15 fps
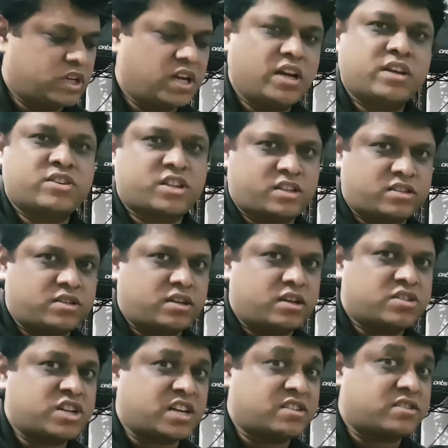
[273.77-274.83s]
it
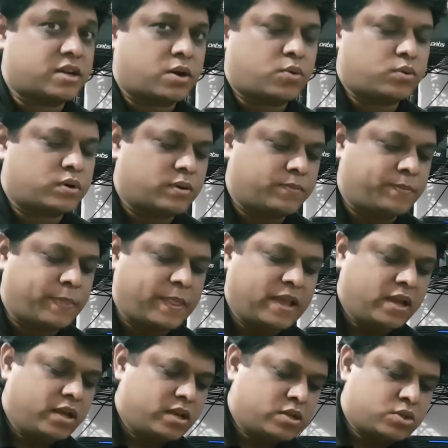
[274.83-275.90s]
shuts down.
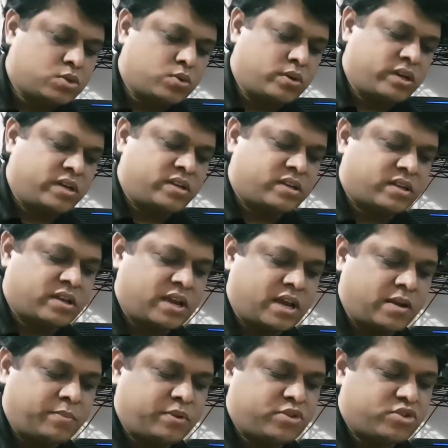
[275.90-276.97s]
So it
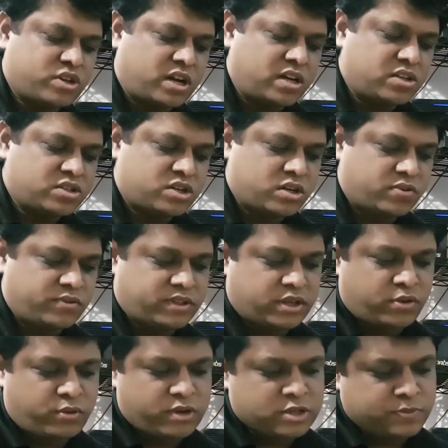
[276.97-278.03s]
can be charged with a
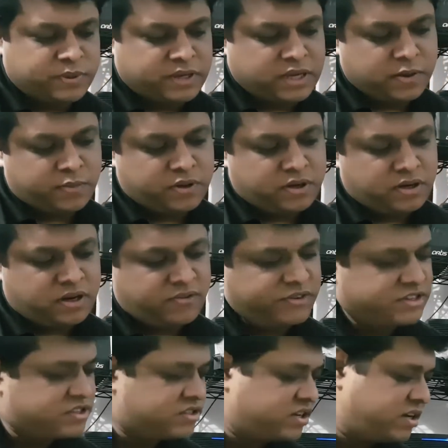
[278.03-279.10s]
USB cable,
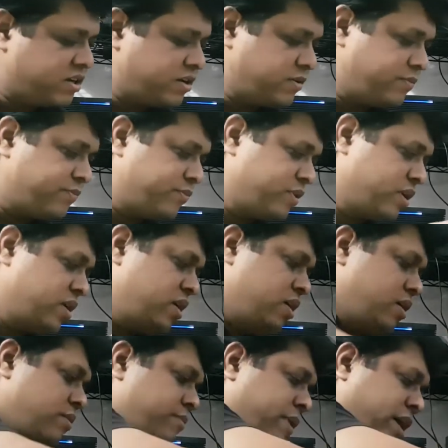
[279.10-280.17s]
which is here,
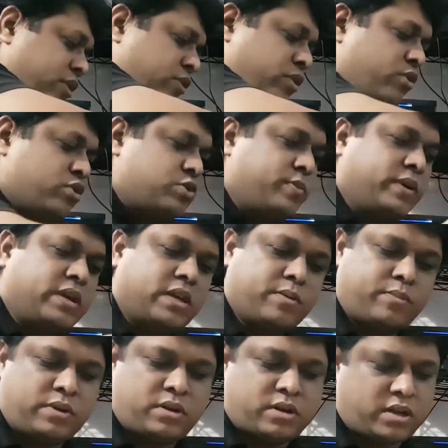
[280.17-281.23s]
micro USB
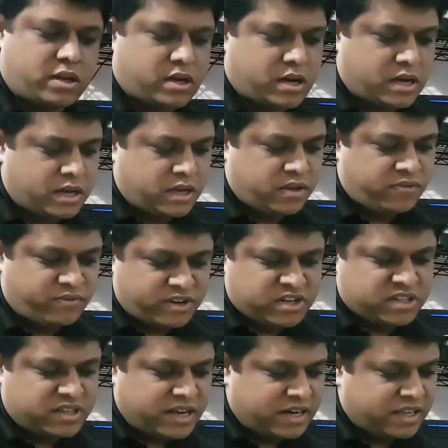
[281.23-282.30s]
cable. I wish
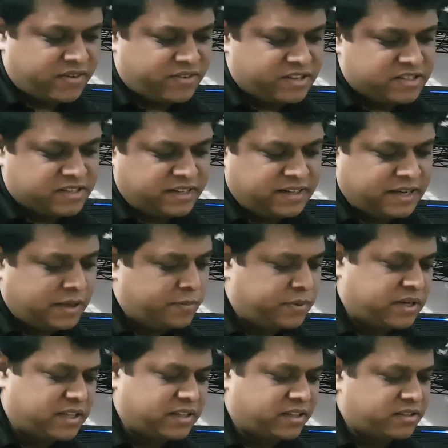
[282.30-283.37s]
they had given a C-type, but
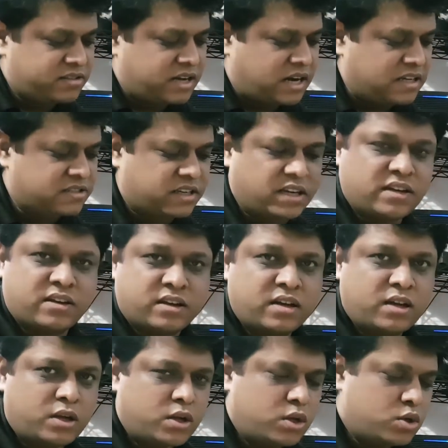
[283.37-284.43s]
I think it's asking
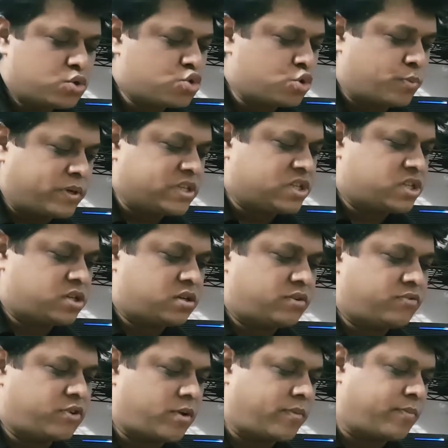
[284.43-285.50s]
too much
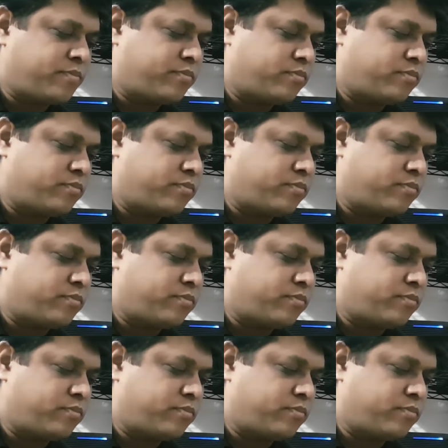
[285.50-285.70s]
from it.